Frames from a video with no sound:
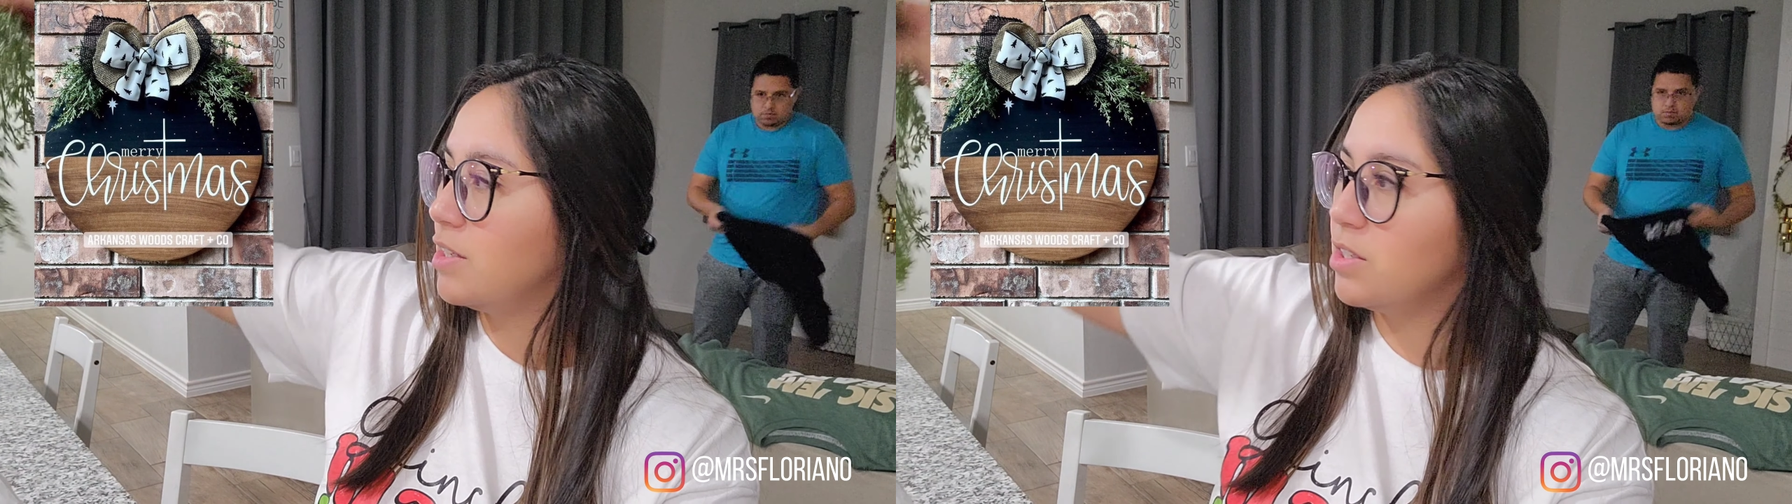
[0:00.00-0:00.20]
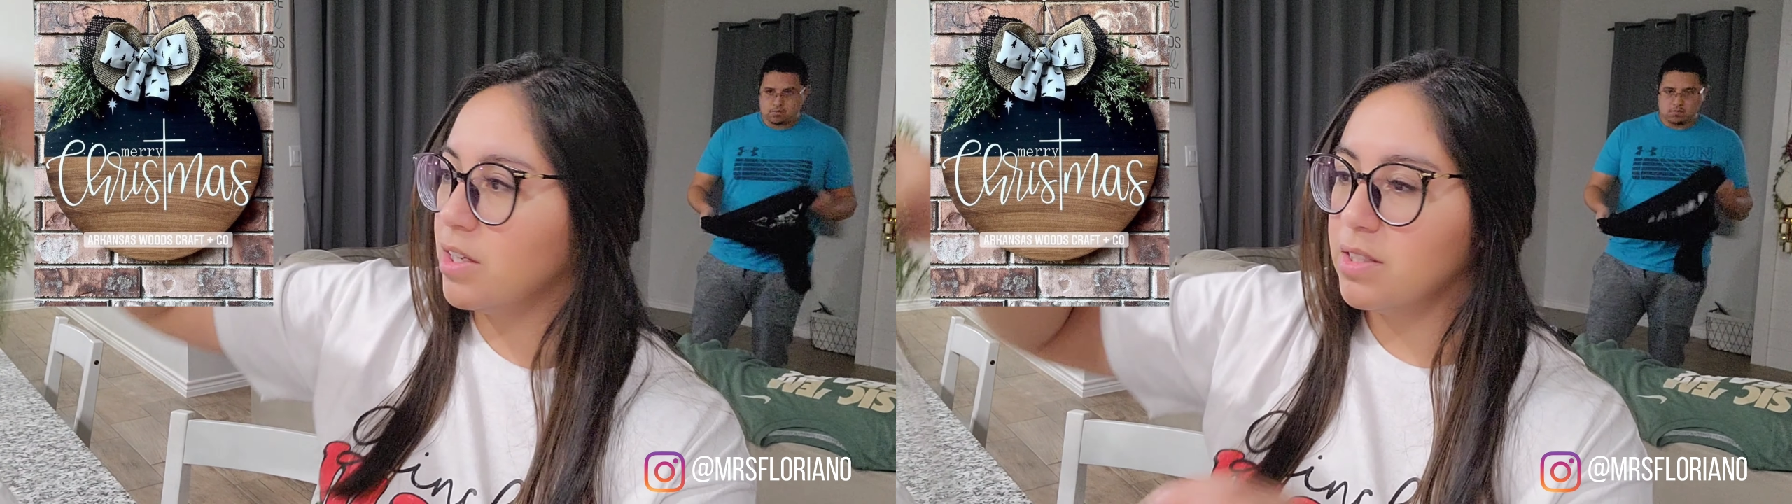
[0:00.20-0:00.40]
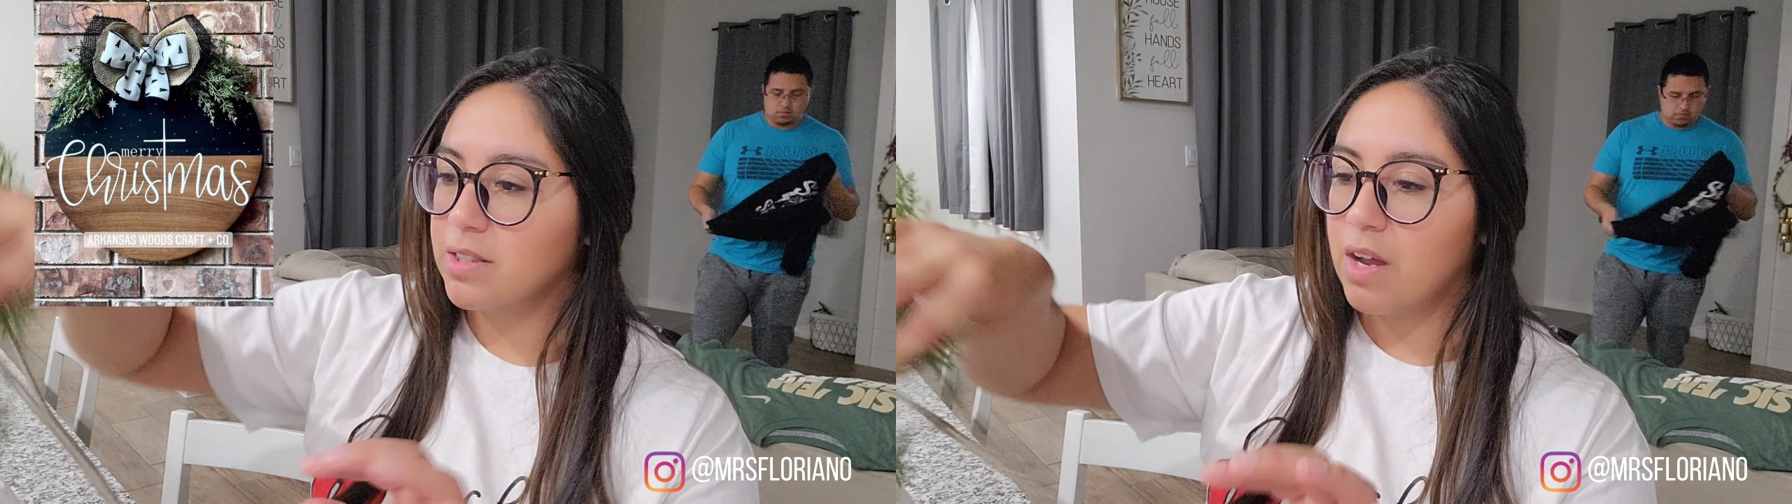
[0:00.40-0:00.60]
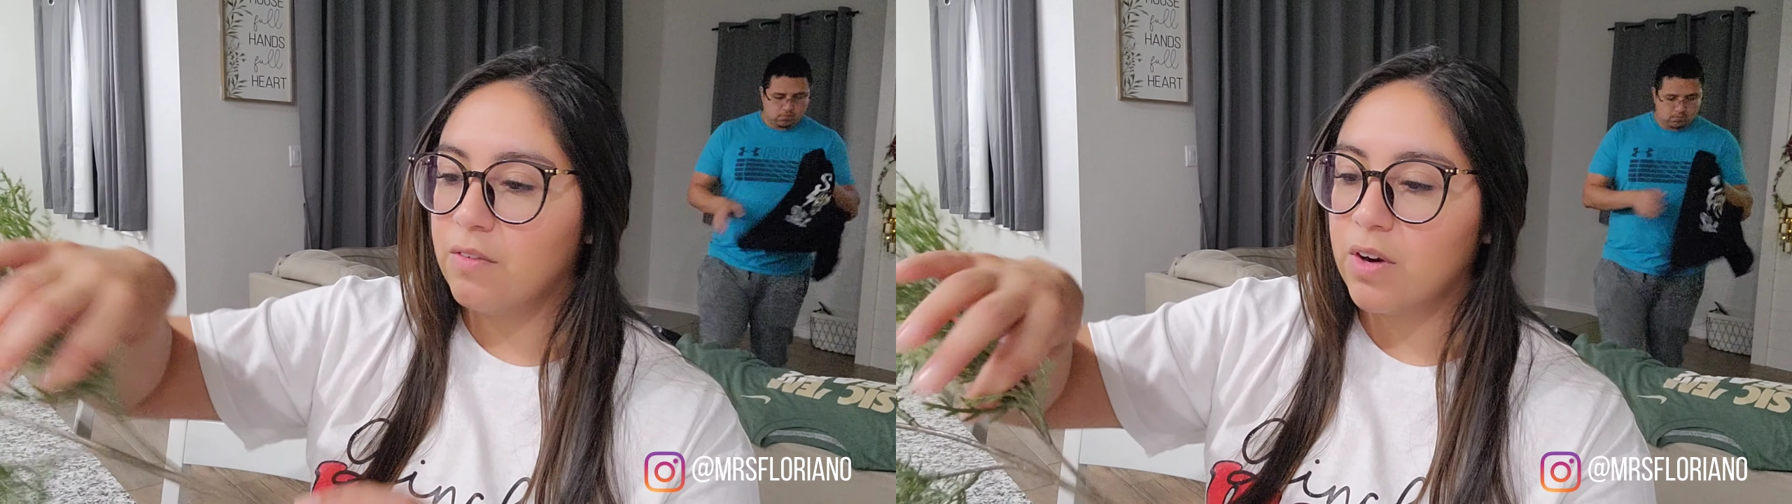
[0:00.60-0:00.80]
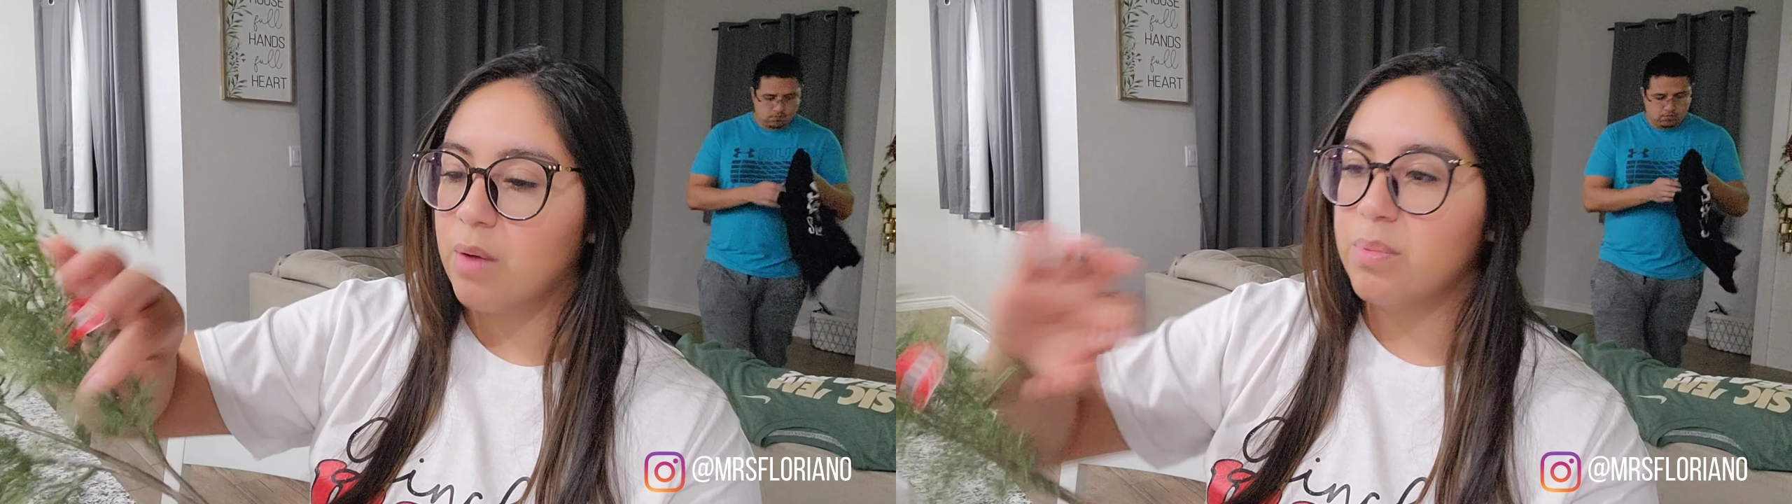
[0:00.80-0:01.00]
just
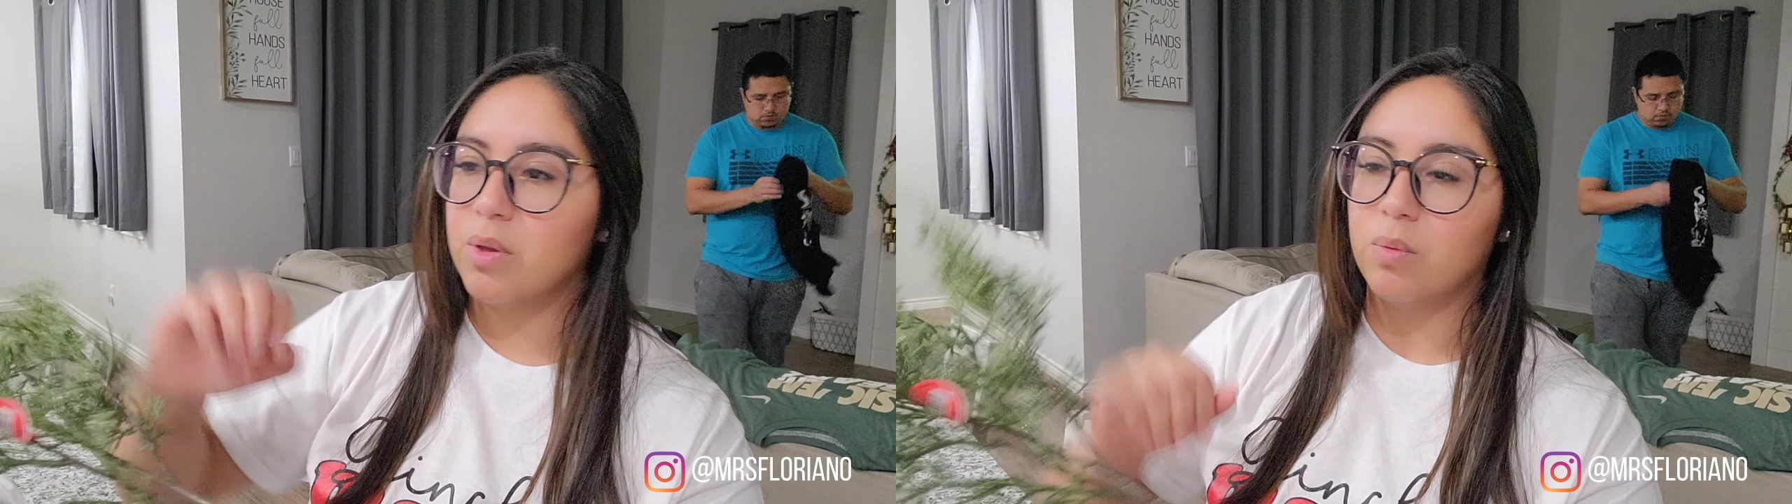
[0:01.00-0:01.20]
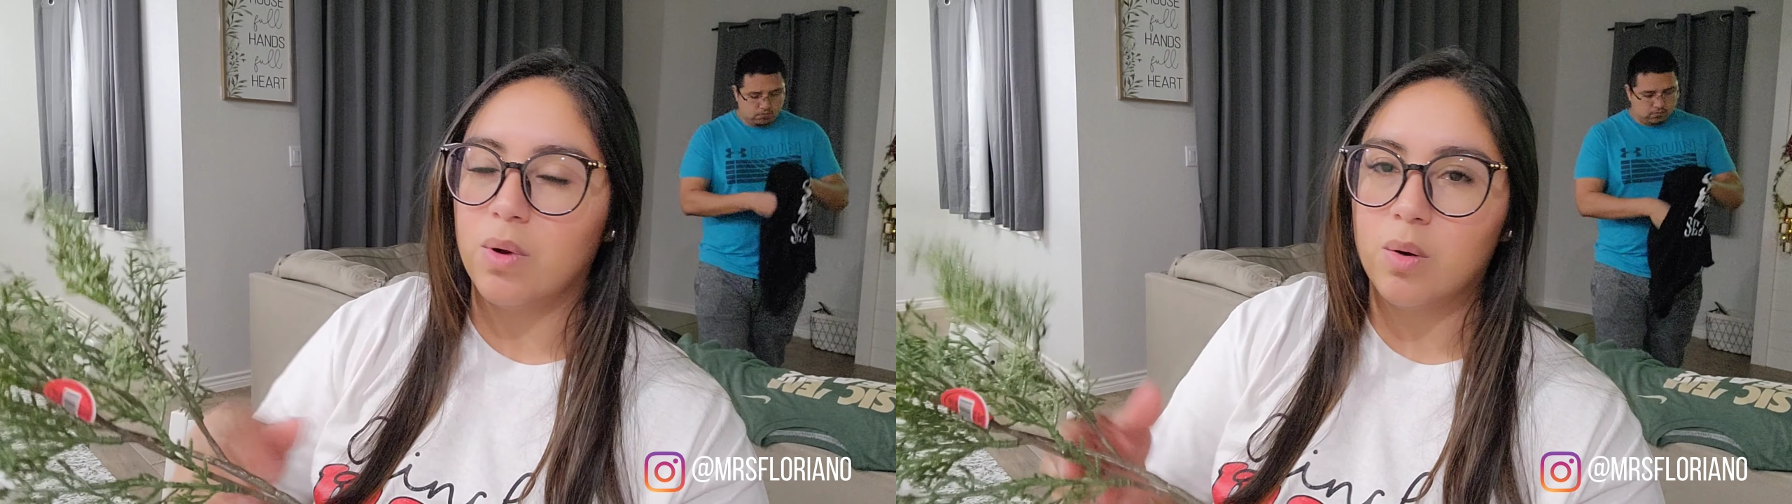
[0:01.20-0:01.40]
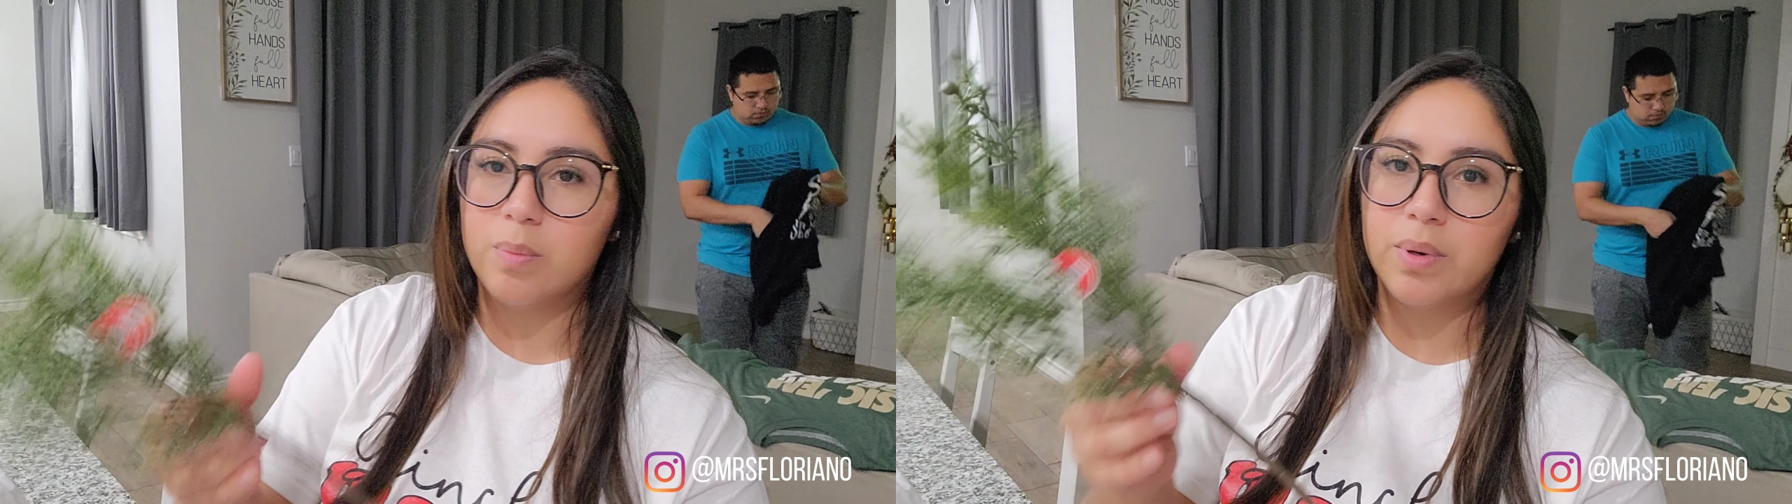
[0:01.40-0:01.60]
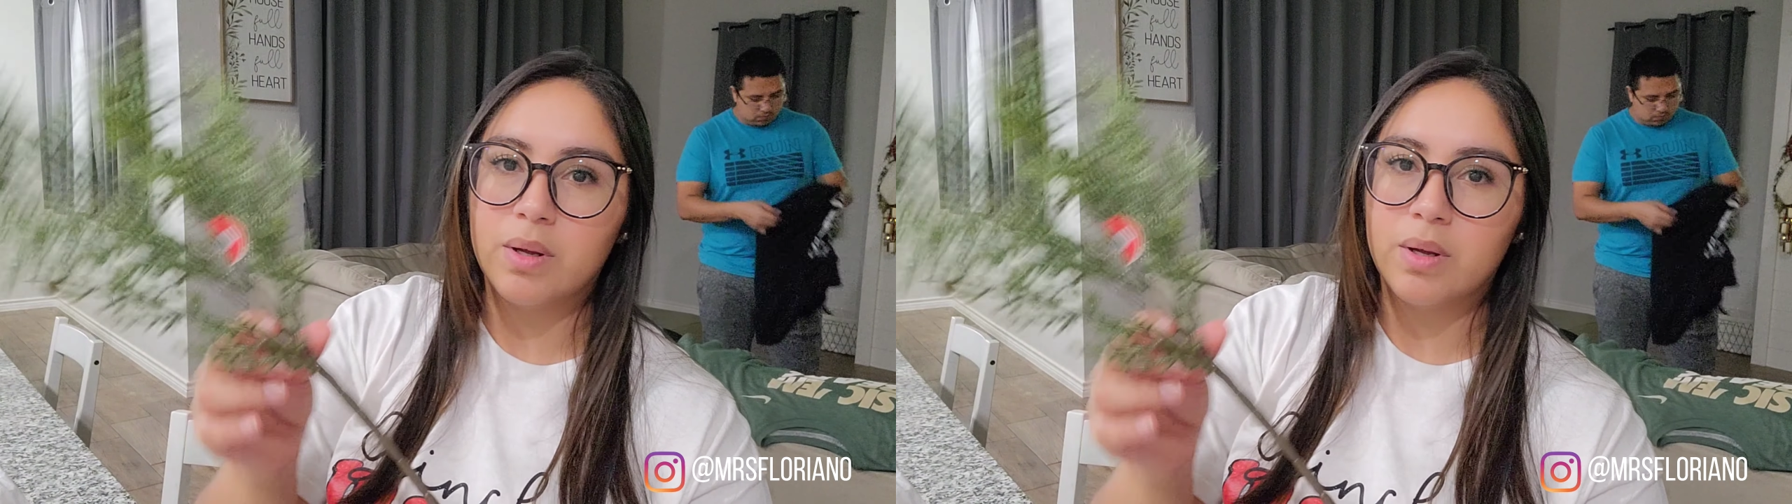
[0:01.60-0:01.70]
cover up the rope